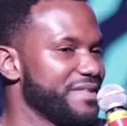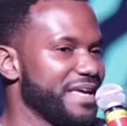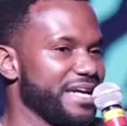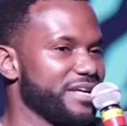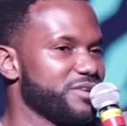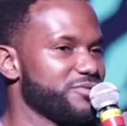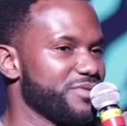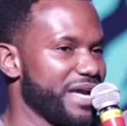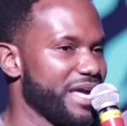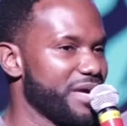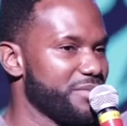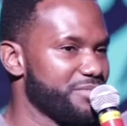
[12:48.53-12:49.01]
their
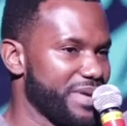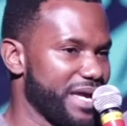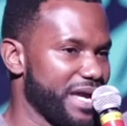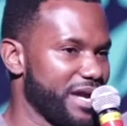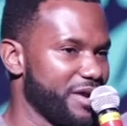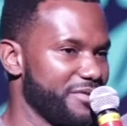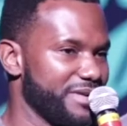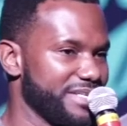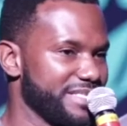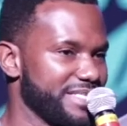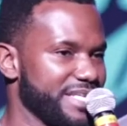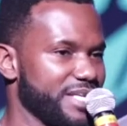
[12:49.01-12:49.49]

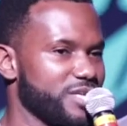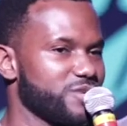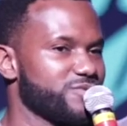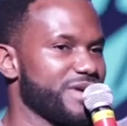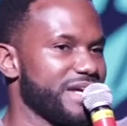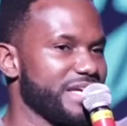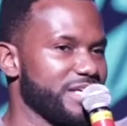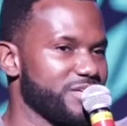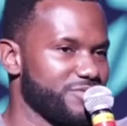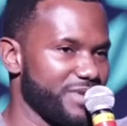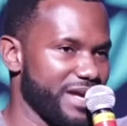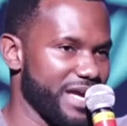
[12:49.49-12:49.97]
grandparents, their
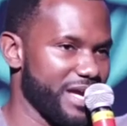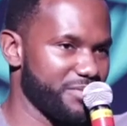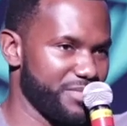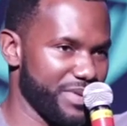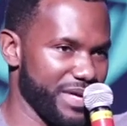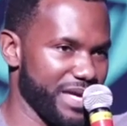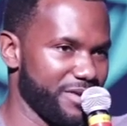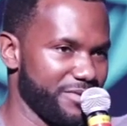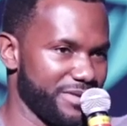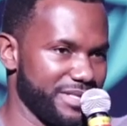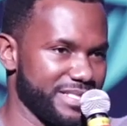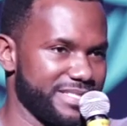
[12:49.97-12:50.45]
great
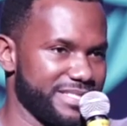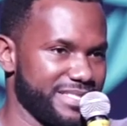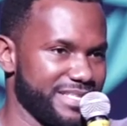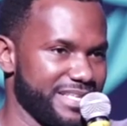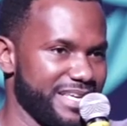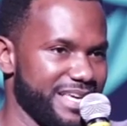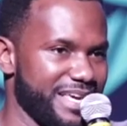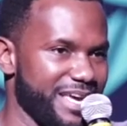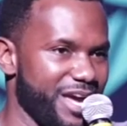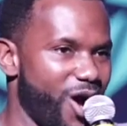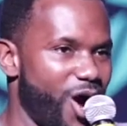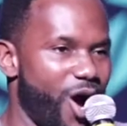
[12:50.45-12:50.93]
grandparents.
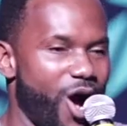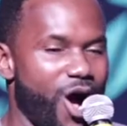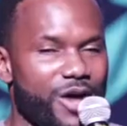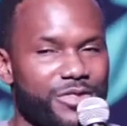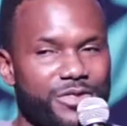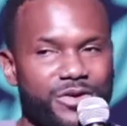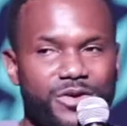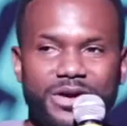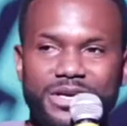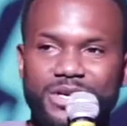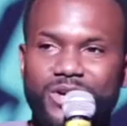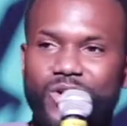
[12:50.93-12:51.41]
All
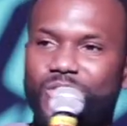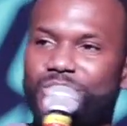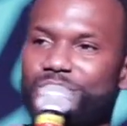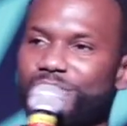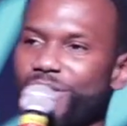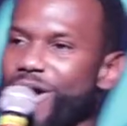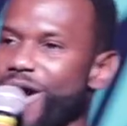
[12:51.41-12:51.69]
they're going